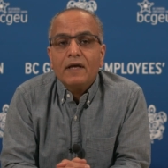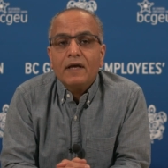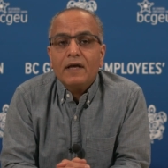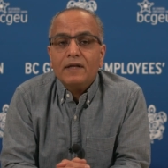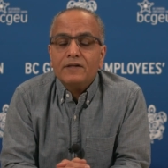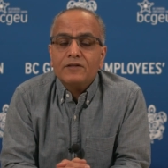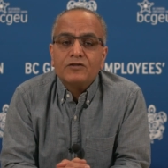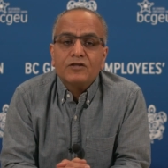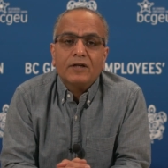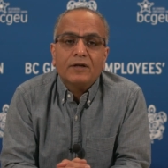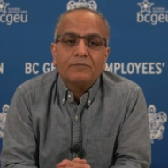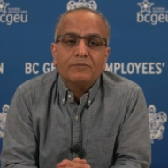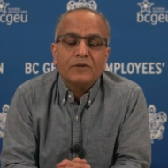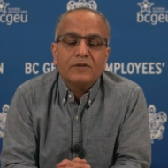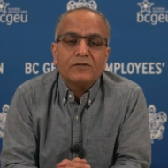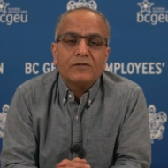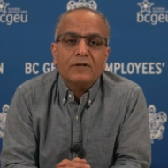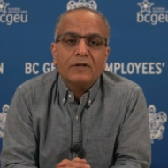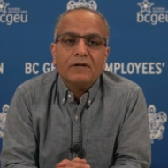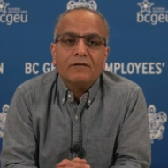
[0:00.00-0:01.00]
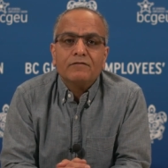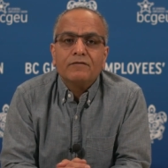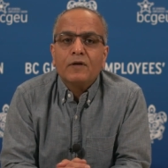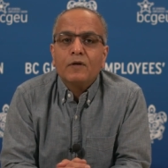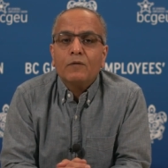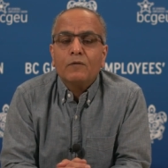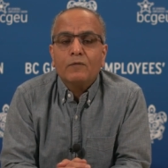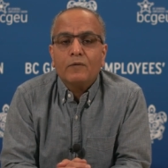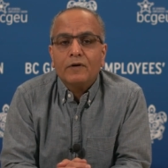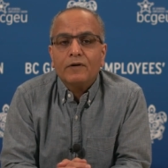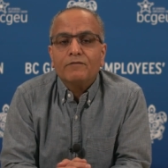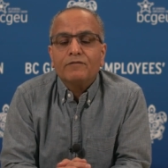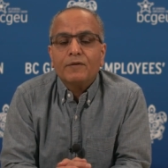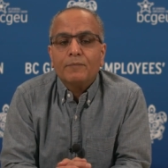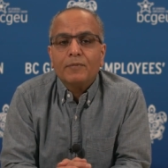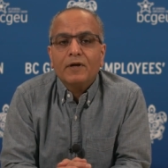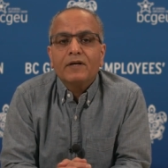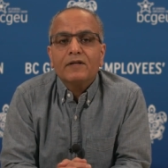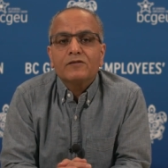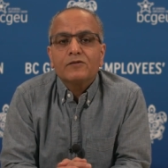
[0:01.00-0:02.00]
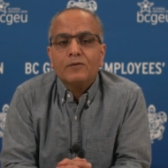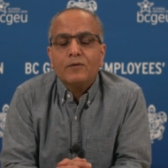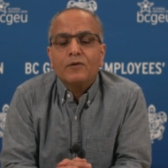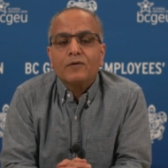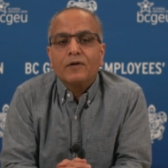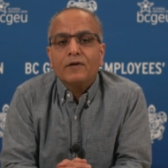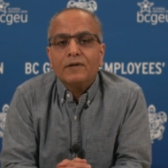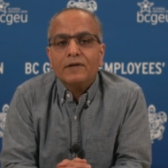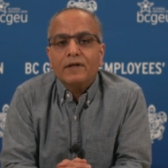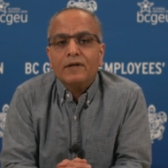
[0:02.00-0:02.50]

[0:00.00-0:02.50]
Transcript: and the chairperson of one of the biggest local